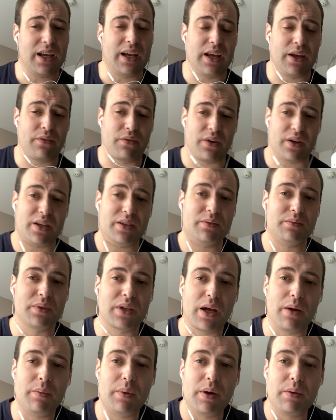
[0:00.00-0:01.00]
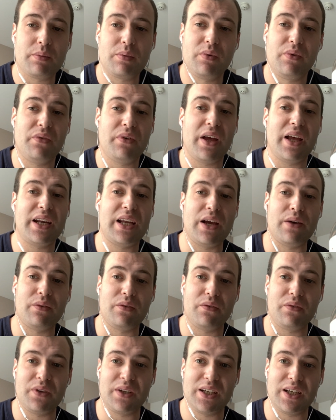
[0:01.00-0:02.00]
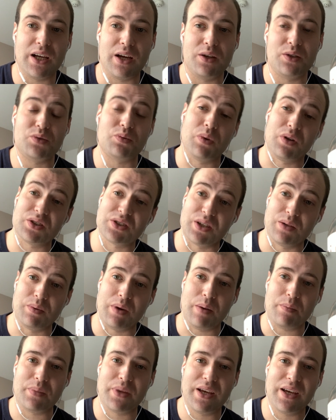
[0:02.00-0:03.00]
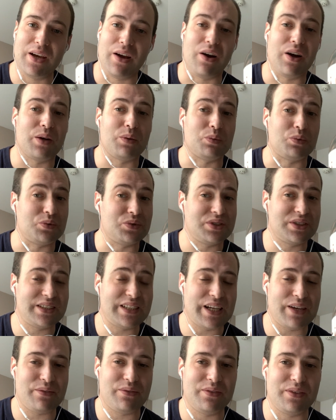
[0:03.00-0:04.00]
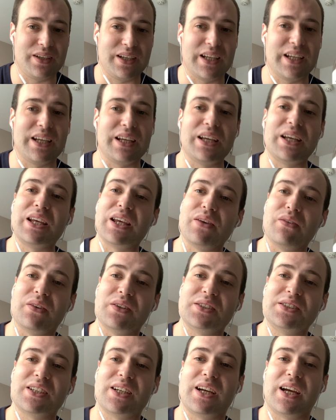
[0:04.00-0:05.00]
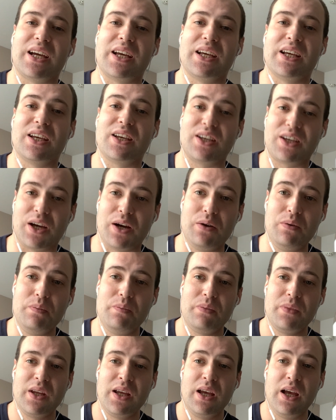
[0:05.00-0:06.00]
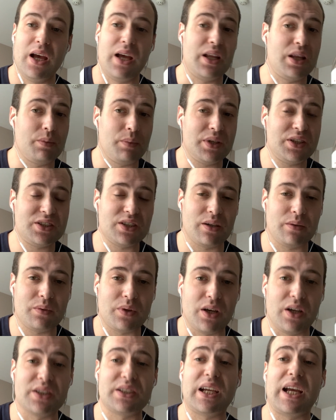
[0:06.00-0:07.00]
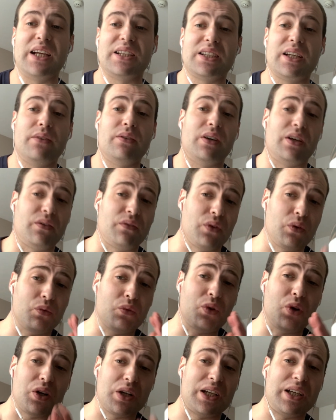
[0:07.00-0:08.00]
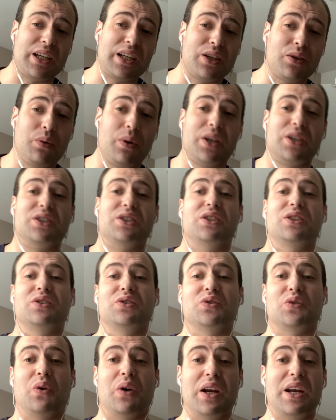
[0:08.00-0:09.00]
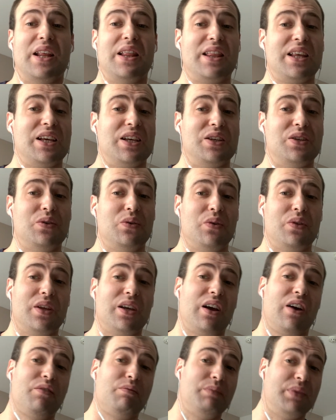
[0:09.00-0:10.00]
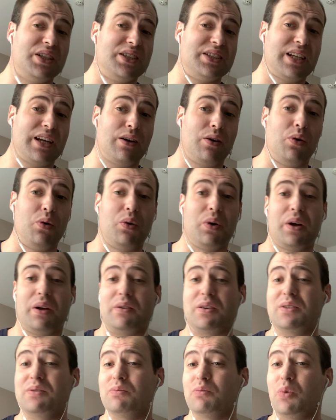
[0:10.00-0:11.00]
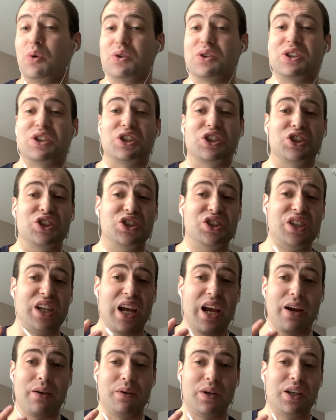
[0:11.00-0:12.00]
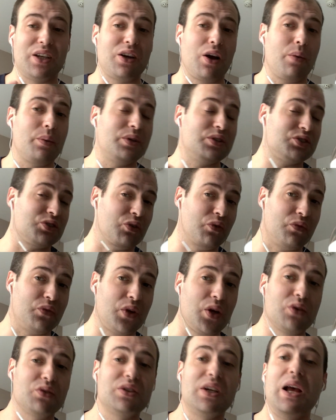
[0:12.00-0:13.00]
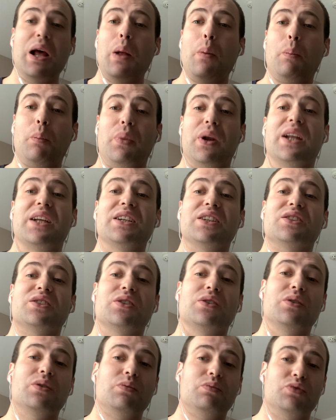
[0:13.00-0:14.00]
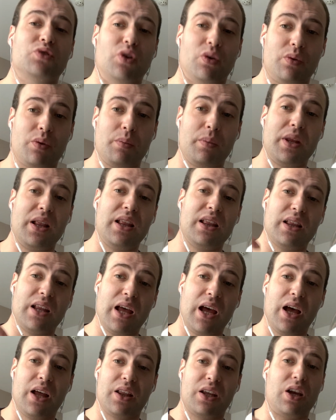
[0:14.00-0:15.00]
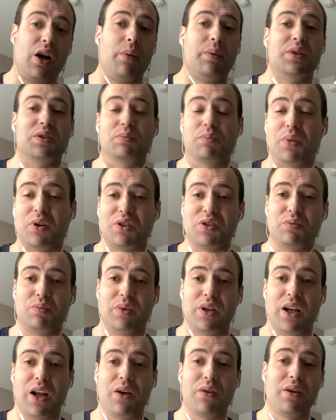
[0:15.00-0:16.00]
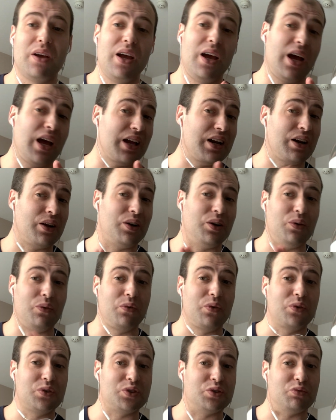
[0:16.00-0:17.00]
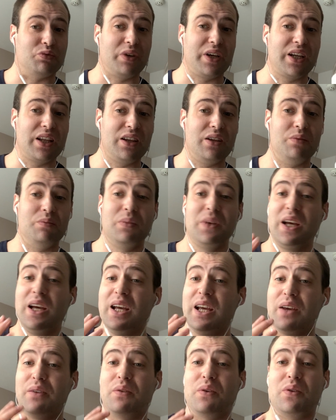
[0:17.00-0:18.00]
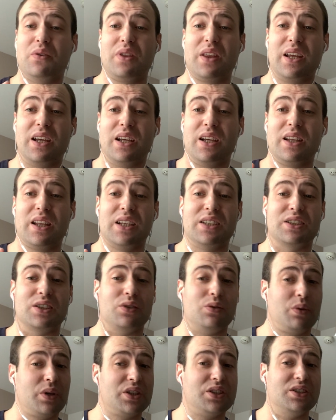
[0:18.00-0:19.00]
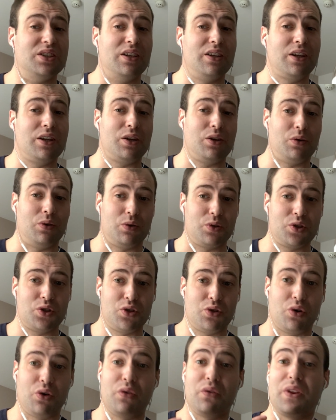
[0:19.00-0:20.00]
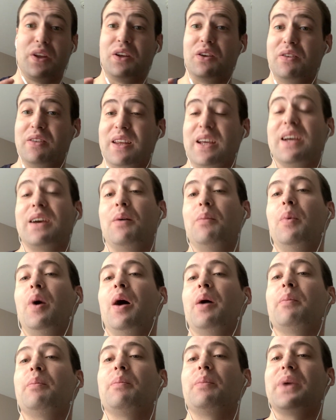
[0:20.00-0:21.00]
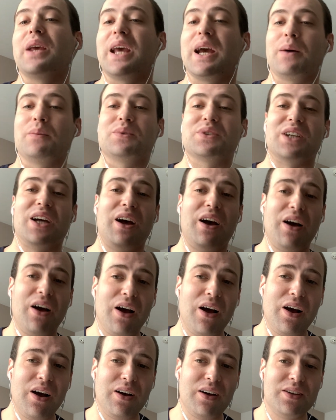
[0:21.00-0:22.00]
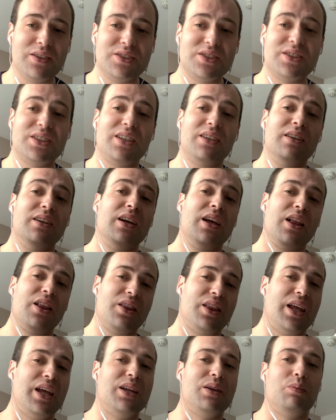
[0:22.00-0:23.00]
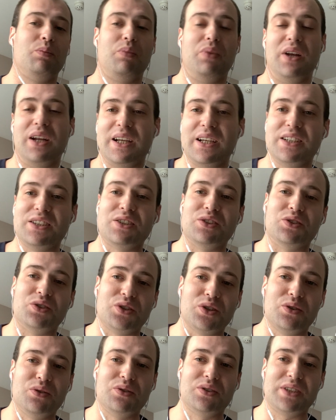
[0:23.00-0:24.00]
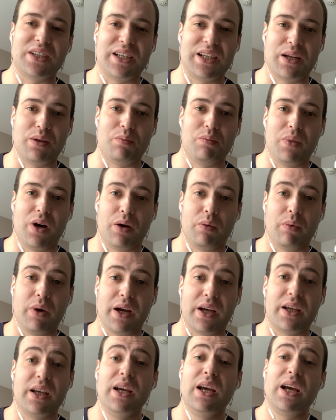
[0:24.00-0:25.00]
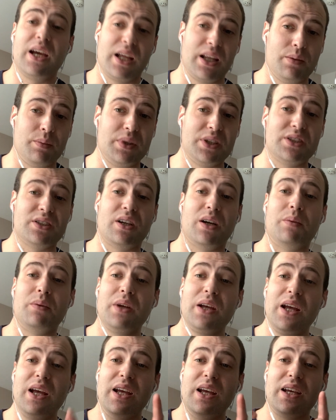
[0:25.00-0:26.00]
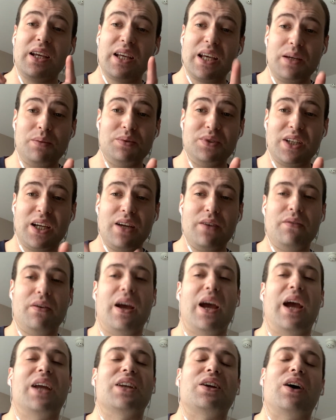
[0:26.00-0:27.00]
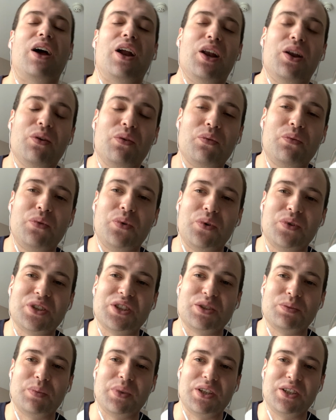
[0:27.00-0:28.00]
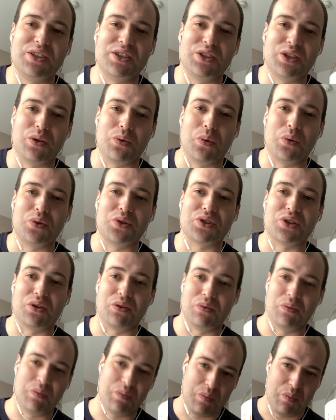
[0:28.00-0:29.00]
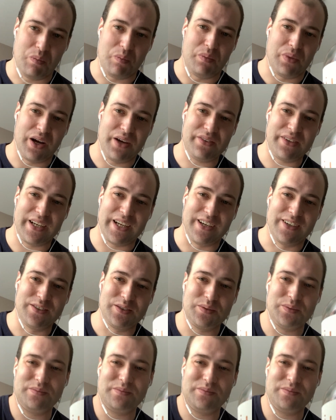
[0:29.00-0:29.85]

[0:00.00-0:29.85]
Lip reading: If I can come up with any other videos whilst I'm up here, I will definitely give it a go. In the meantime, guys, as ever, if you've got any questions or anything you think I've missed out, or want to share any comments or views, please do drop them in the comments box below, and I look forward to reading them. If you think there's a question that you're not sure of that you think I might be able to answer, then please do send it my way. In the meantime, keep safe, and I look forward to speaking to you all soon. Bye for now.